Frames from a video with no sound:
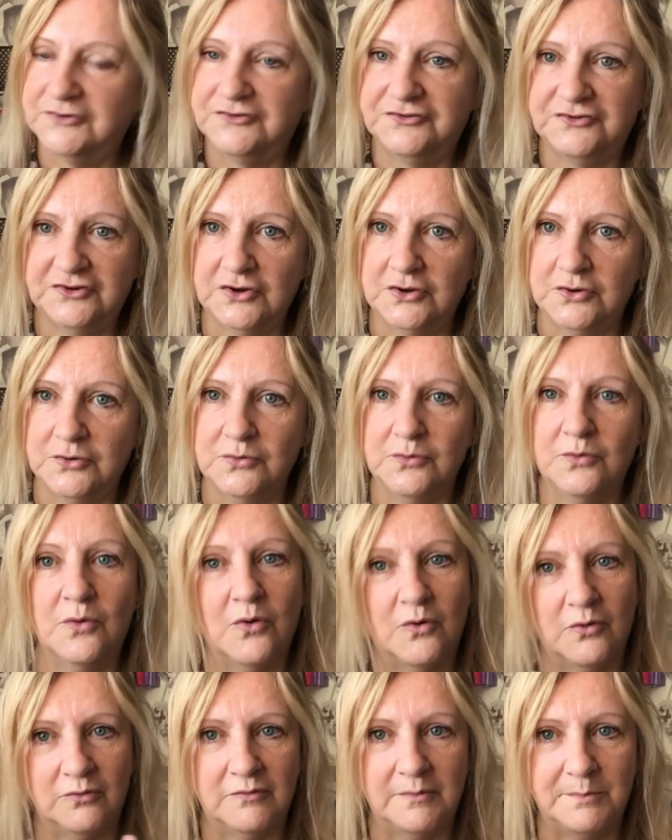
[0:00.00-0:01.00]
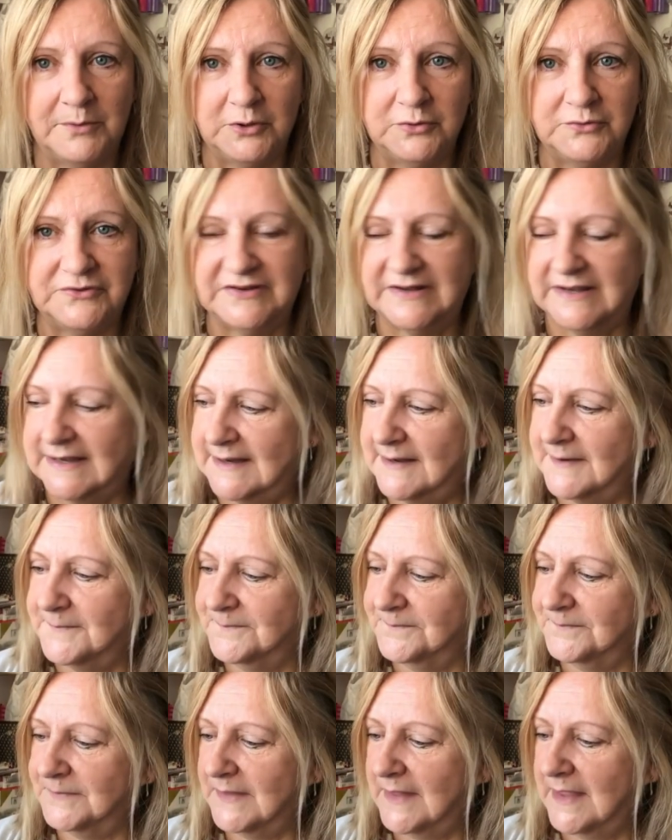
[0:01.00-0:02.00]
a shoe, or a bootie.
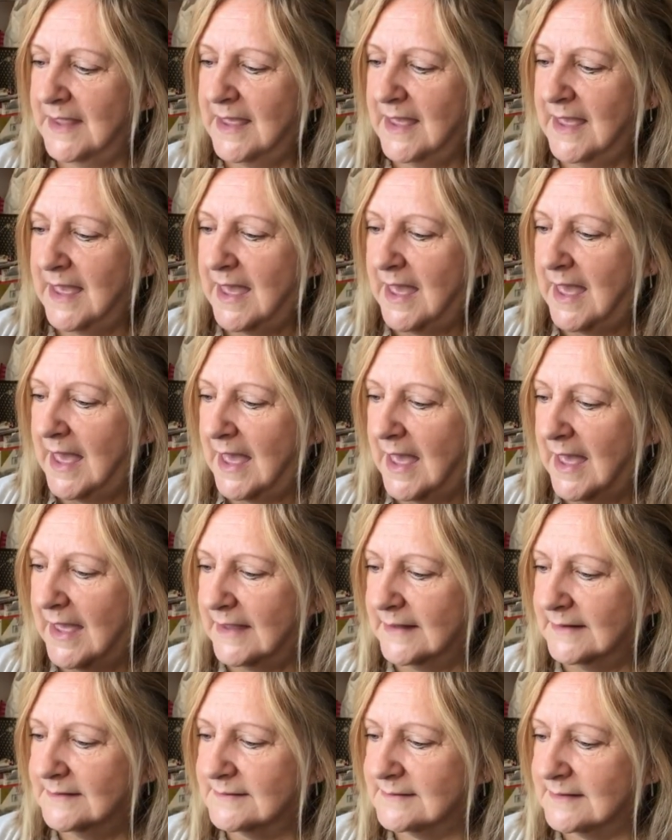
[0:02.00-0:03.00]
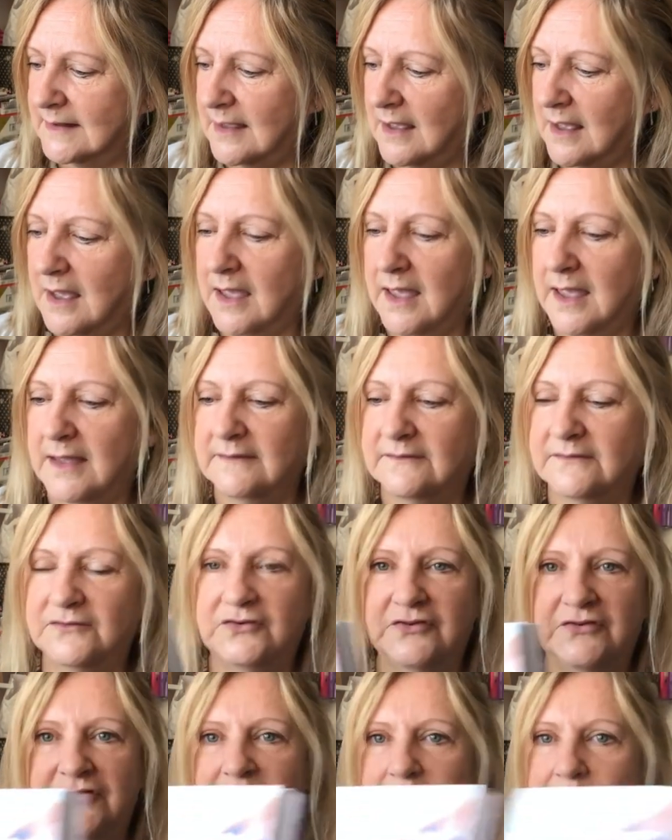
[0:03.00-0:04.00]
And it's
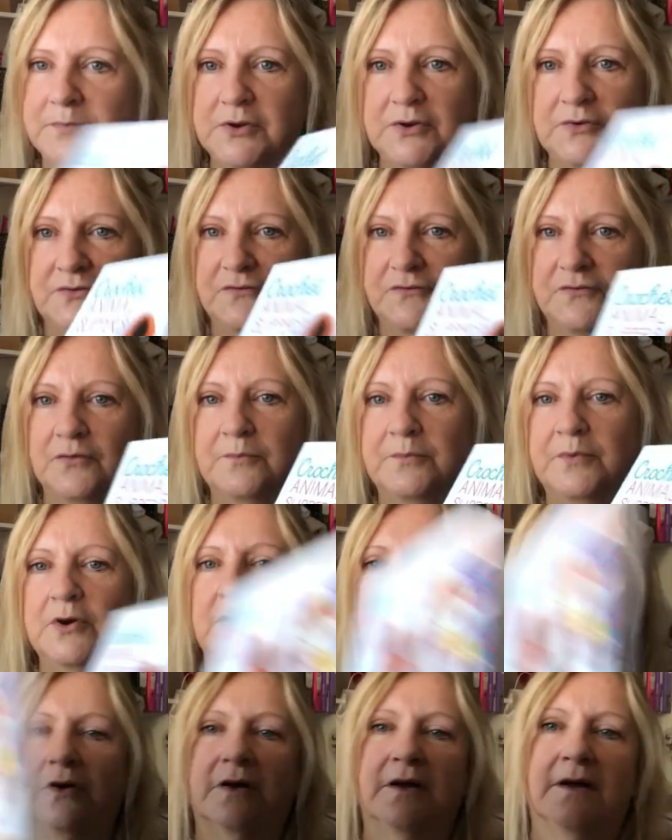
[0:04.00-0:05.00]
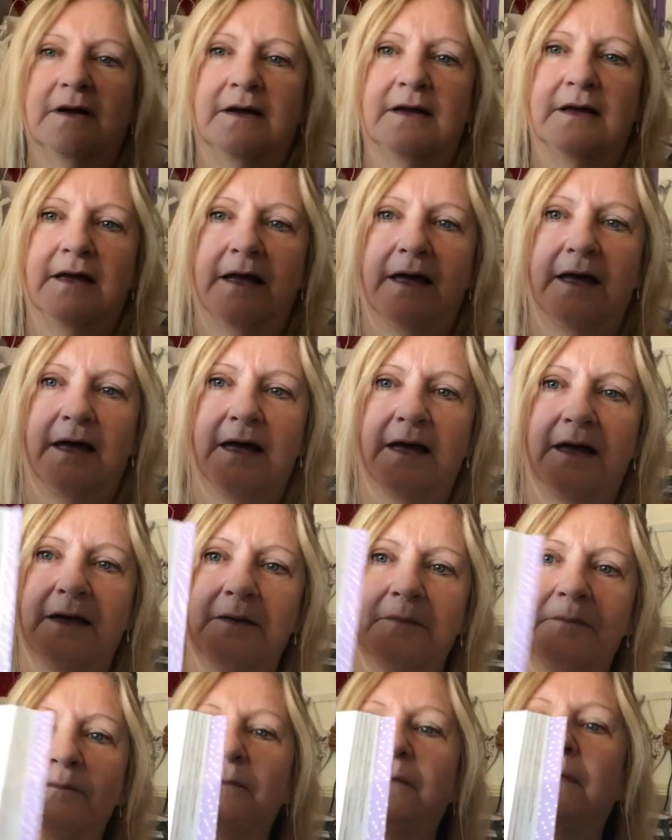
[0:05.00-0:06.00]
just a beautiful book.
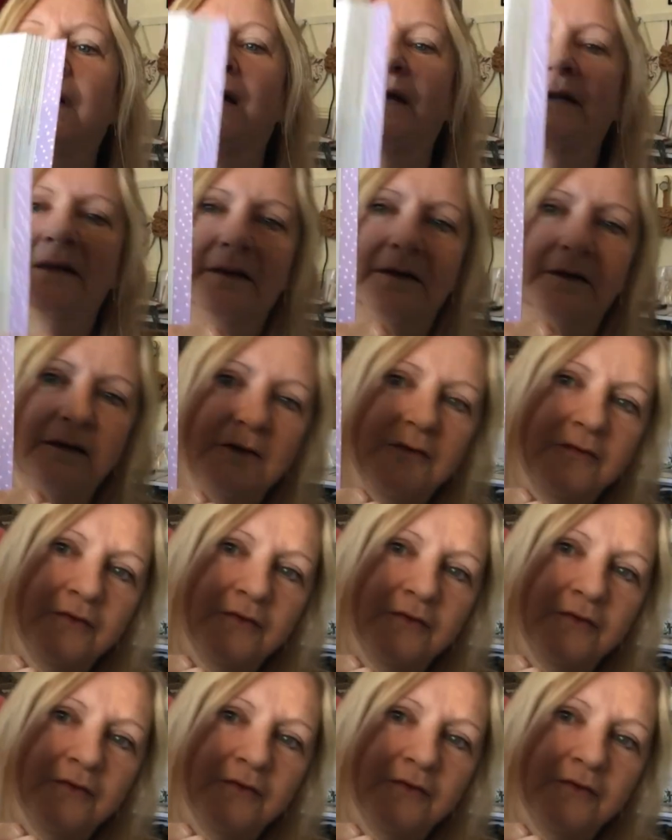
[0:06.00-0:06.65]
I don't know